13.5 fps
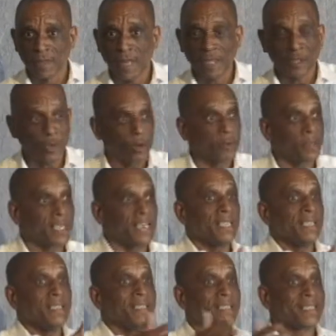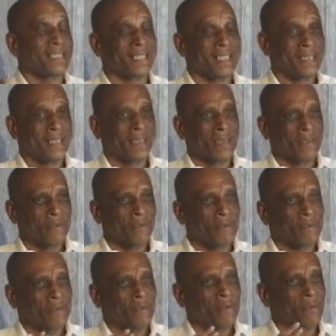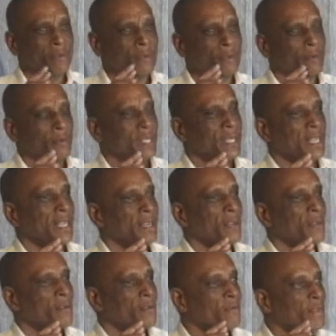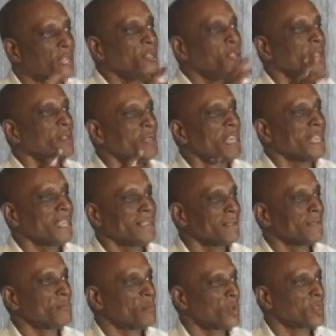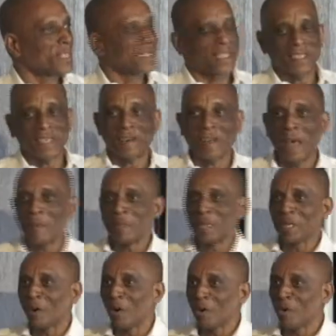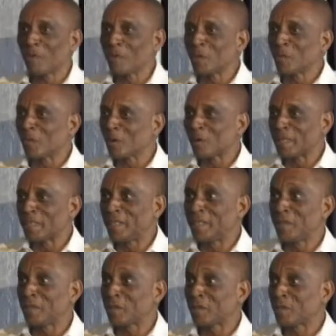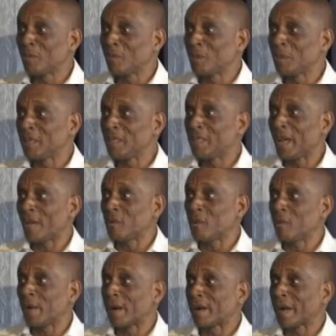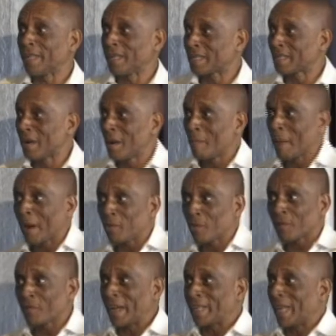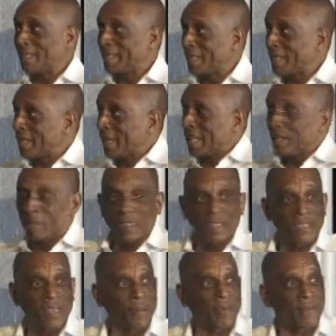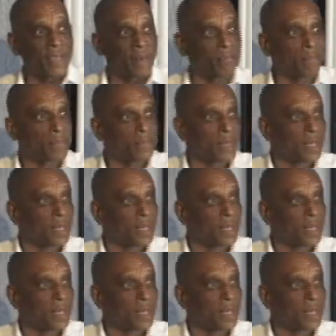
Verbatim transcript: And so these we say visioning processes are happening all over the world in indigenous communities everywhere. And yes, microfinancing is helping some of them.